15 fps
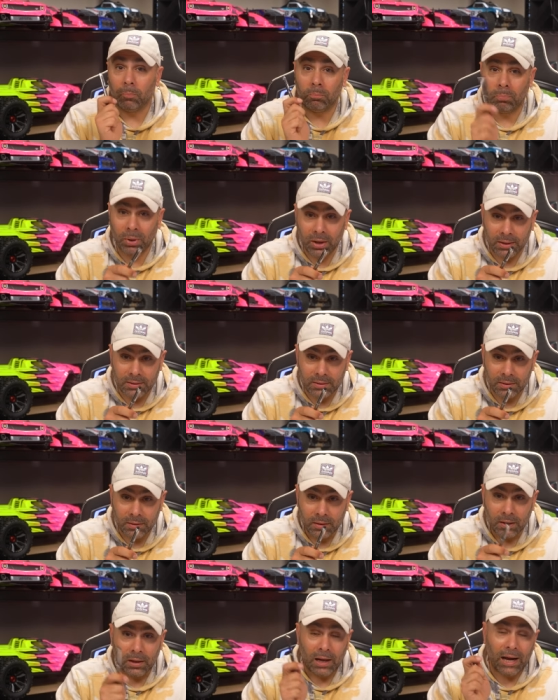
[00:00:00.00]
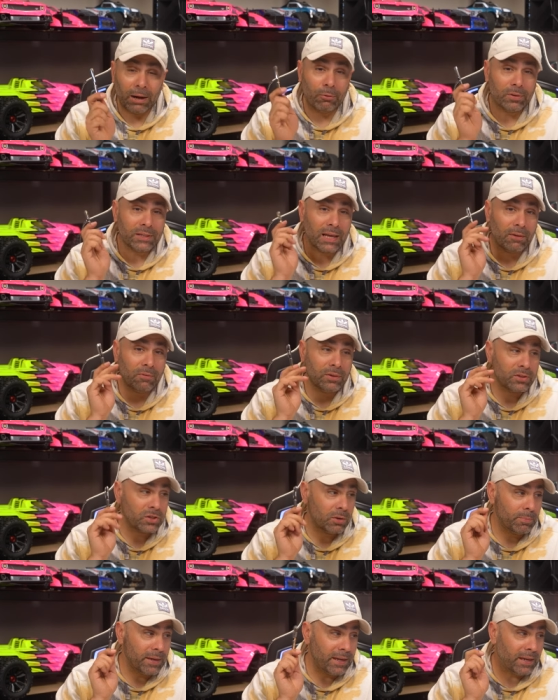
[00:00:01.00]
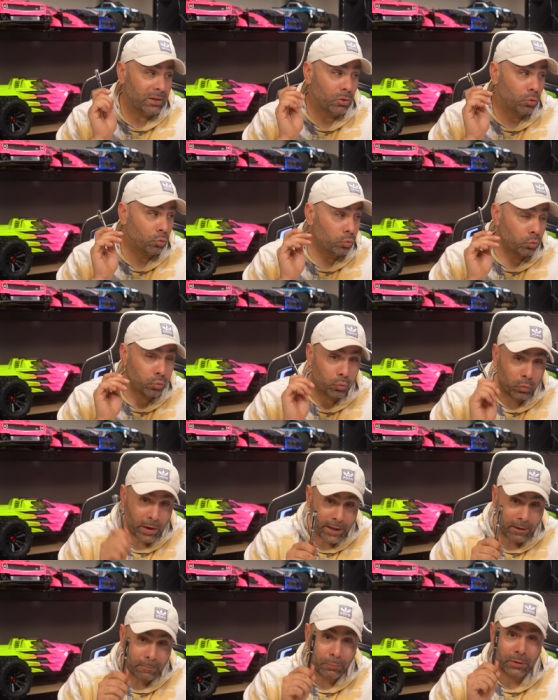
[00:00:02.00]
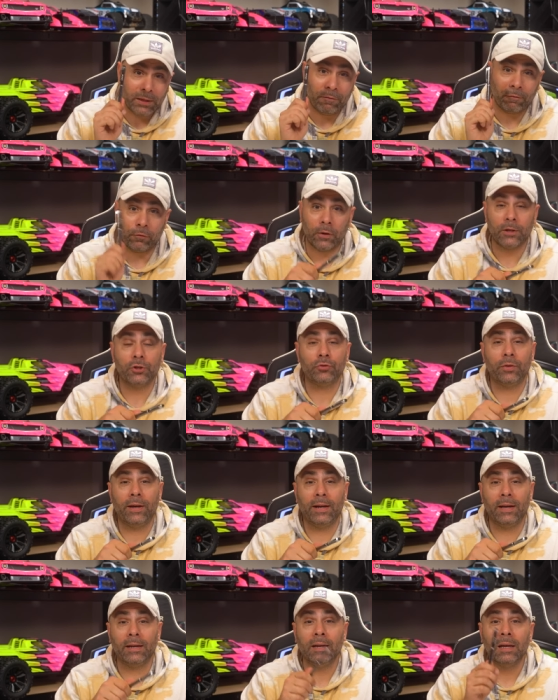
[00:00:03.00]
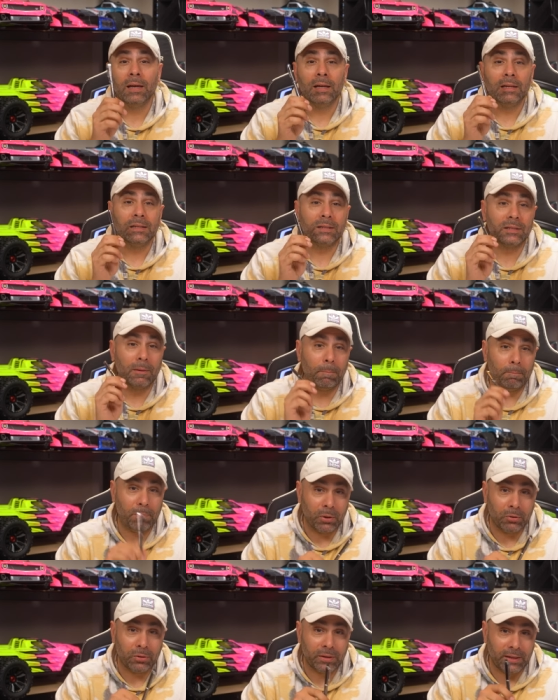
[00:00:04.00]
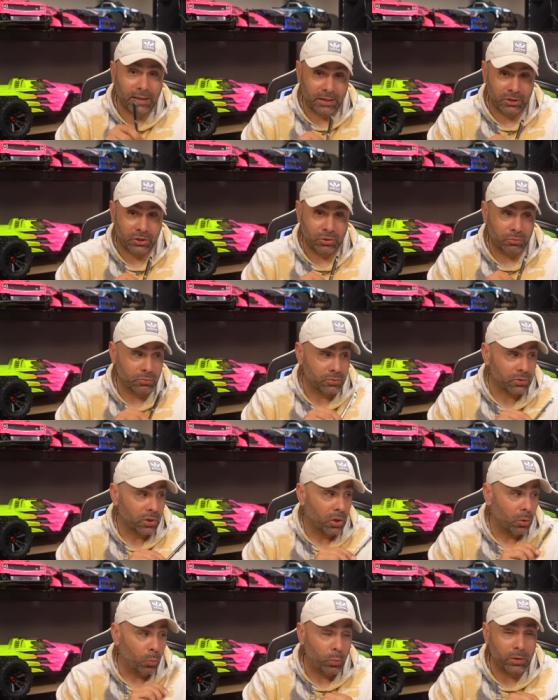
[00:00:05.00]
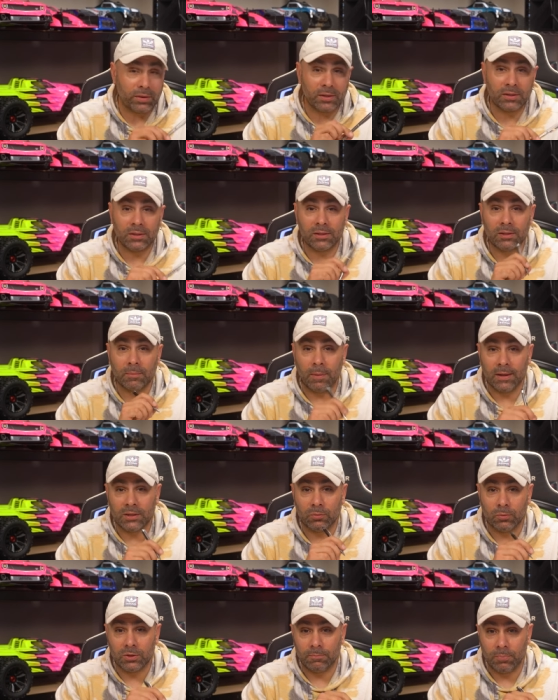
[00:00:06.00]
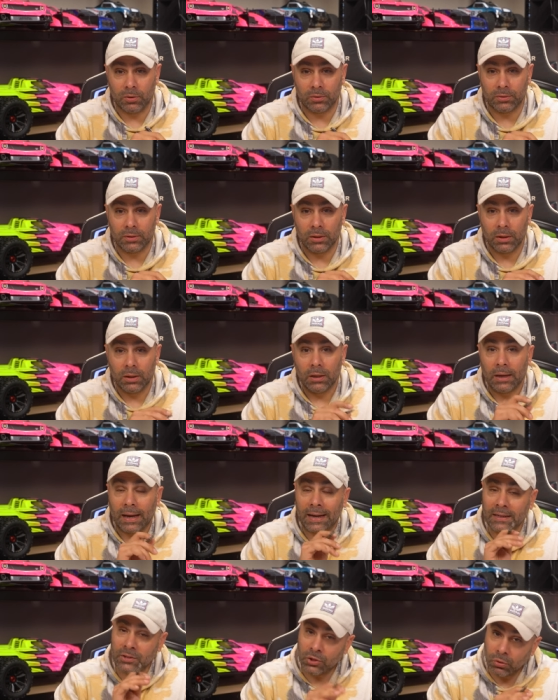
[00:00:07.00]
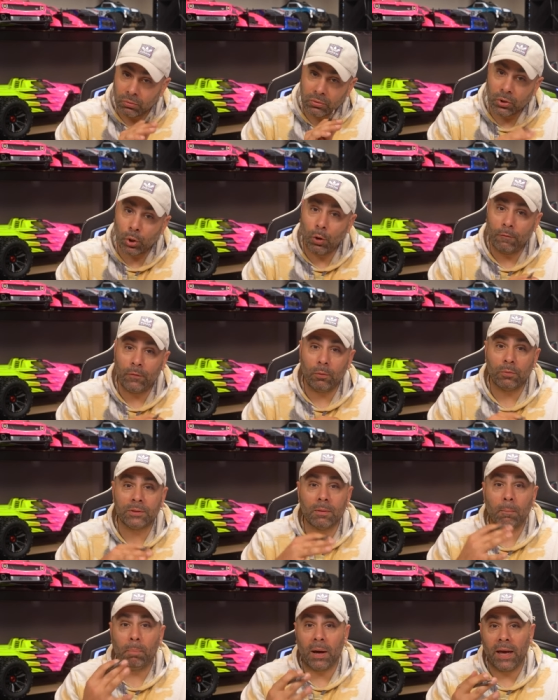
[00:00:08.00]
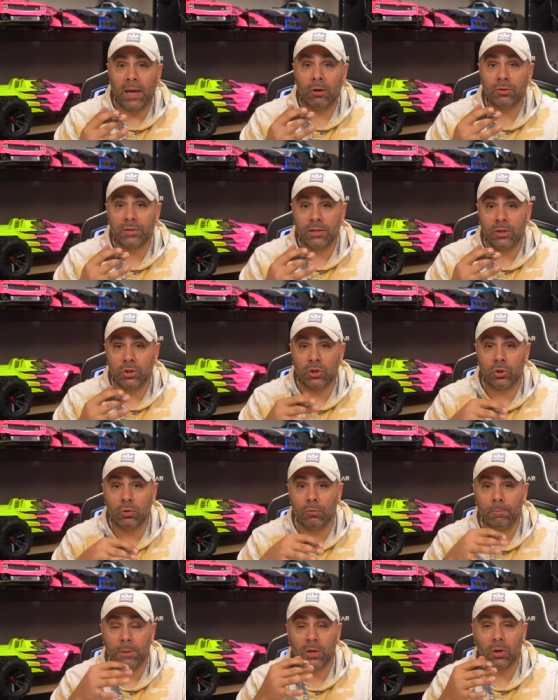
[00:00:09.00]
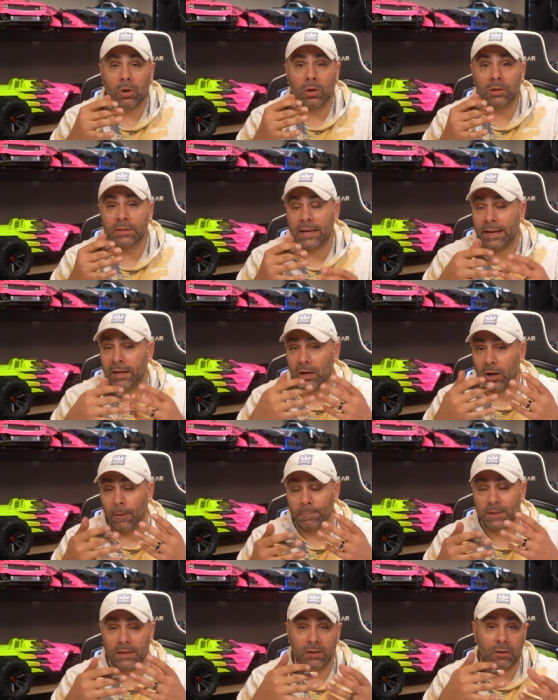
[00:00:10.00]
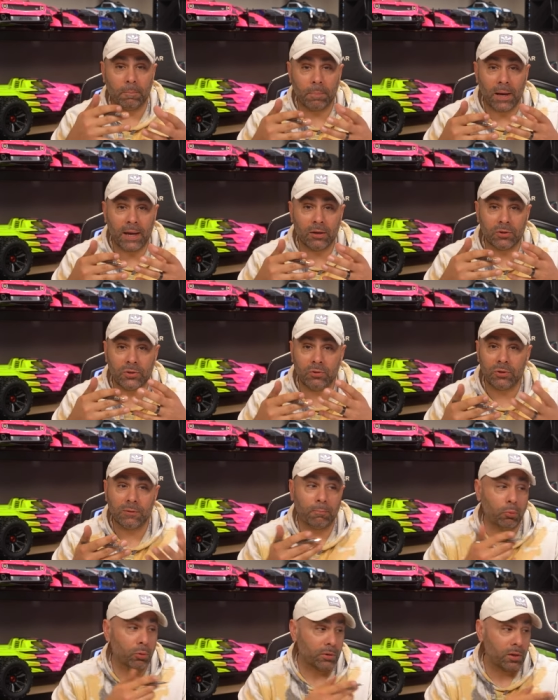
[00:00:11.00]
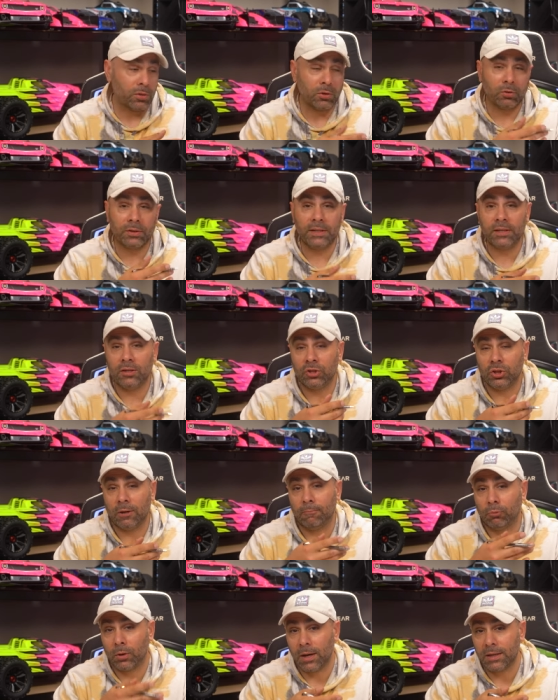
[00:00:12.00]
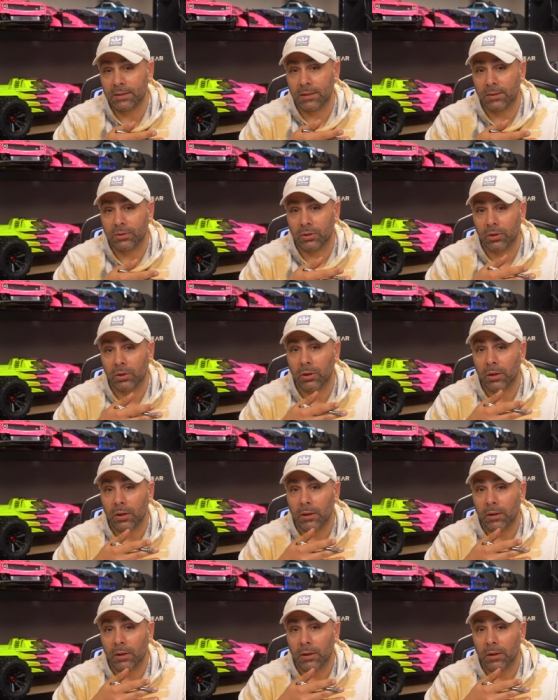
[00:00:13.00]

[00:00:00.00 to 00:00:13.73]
but I was having some incredibly frustrating stability issues with the system as it was built. I don't know if it was a BIOS issue because I had updated the BIOS to support the 13th gen processor